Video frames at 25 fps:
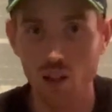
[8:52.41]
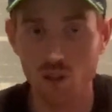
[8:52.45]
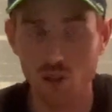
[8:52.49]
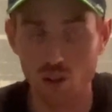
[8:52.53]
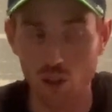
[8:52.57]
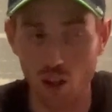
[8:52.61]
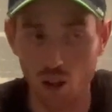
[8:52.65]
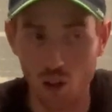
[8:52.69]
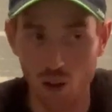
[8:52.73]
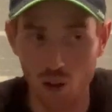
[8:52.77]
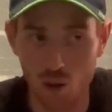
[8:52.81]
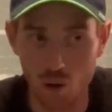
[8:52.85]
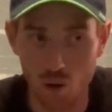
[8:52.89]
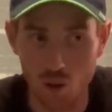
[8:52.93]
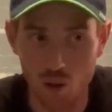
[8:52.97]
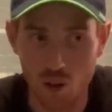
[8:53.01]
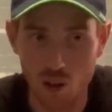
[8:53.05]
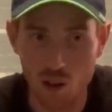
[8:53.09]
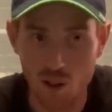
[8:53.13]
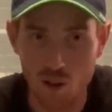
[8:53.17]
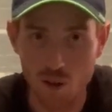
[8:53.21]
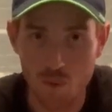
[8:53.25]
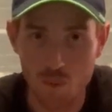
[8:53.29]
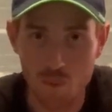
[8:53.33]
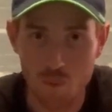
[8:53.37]
So
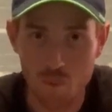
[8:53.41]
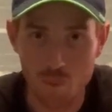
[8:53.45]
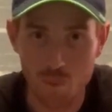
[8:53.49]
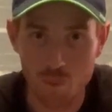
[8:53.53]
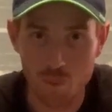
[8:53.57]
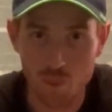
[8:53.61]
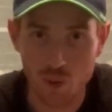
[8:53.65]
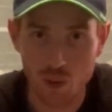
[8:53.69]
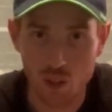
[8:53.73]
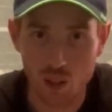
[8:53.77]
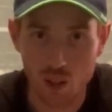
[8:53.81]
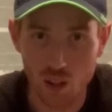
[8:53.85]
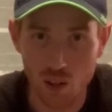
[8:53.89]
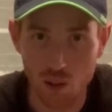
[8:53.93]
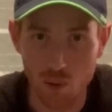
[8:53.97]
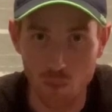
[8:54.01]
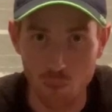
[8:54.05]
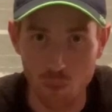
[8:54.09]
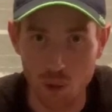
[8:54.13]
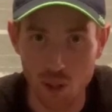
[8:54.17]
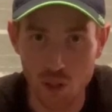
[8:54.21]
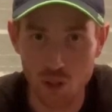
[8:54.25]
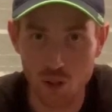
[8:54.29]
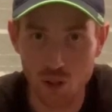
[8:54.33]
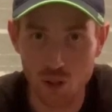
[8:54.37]

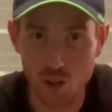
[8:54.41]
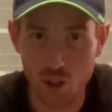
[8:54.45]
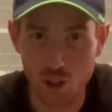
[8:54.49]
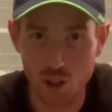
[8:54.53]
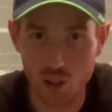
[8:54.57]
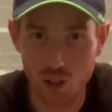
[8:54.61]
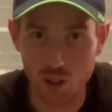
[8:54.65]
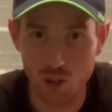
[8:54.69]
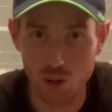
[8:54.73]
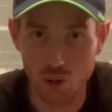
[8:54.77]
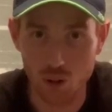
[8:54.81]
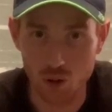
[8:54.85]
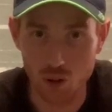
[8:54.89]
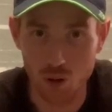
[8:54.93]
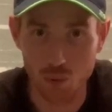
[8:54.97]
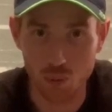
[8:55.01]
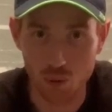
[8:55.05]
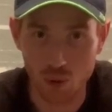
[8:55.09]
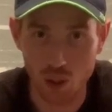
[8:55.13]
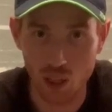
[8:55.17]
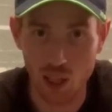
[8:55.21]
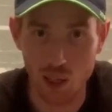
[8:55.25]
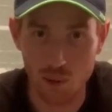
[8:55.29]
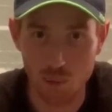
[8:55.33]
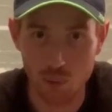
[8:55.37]
be sure to
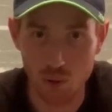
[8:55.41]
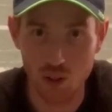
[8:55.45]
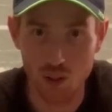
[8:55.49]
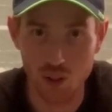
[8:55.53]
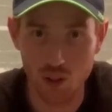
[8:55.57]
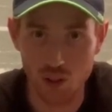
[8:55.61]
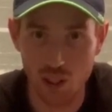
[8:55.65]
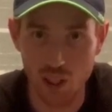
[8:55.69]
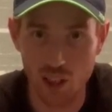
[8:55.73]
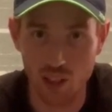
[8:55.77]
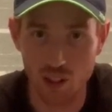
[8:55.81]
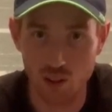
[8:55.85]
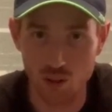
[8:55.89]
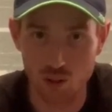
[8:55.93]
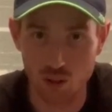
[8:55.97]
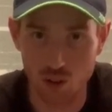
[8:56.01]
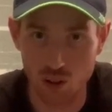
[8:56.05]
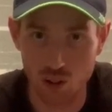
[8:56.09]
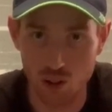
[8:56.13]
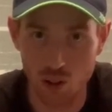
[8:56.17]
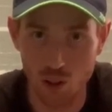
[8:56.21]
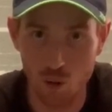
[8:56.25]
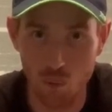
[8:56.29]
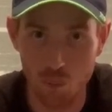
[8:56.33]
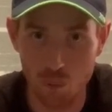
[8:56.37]
subscribe to the channel so you
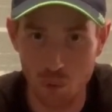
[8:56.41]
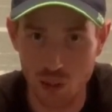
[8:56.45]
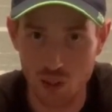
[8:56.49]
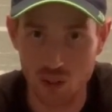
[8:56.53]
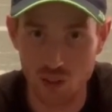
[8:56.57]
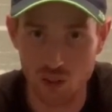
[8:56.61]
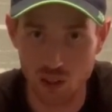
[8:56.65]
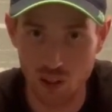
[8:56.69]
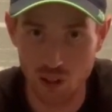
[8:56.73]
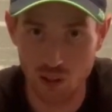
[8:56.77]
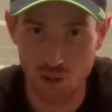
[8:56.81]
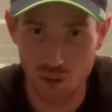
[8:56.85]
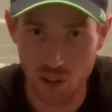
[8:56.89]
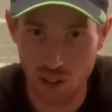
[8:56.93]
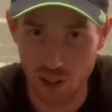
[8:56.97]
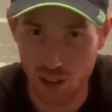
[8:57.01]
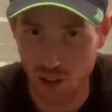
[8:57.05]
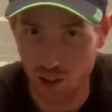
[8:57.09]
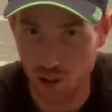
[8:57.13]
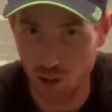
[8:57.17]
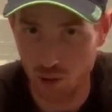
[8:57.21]
don't miss these videos.